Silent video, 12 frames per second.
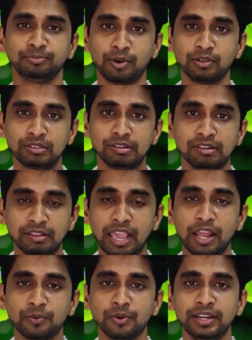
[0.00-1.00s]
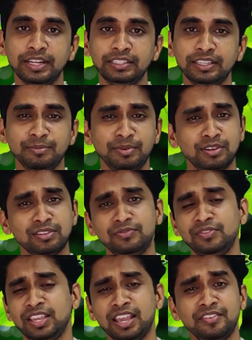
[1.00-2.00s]
pass on their own DNA
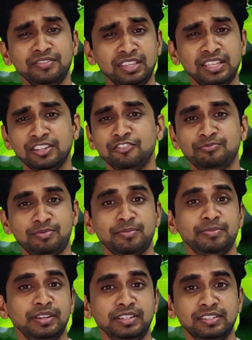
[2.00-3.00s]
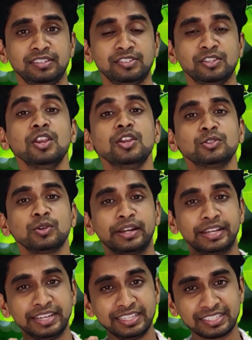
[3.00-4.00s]
because we have enough population. So
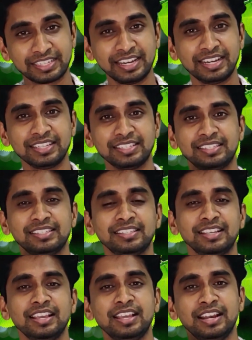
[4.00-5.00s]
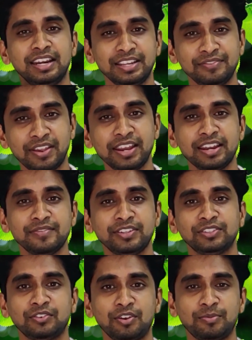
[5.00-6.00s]
at least let us rewind
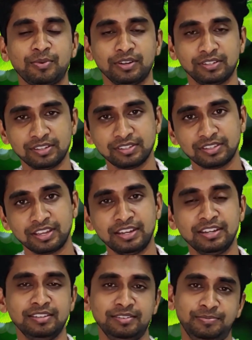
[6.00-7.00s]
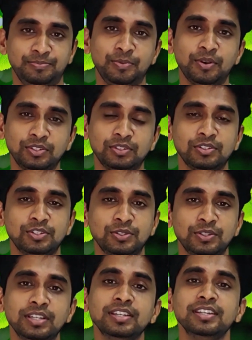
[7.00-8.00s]
our thought process and pass on
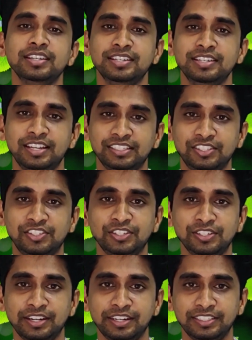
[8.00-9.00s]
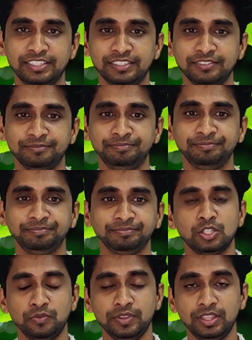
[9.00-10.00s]
to the next generation.
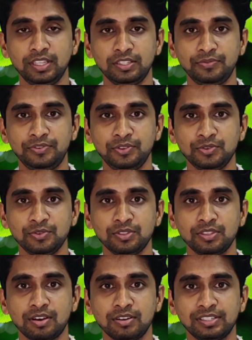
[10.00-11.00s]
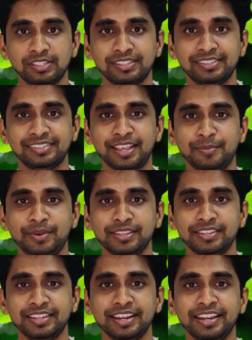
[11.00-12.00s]
So with these few thoughts, I'm
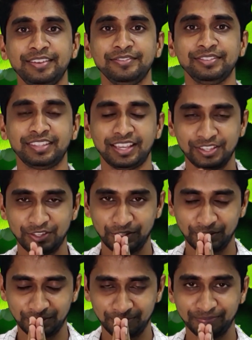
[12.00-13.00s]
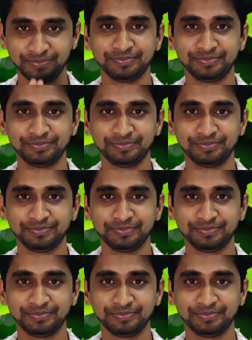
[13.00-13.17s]
taking leave. Thank you.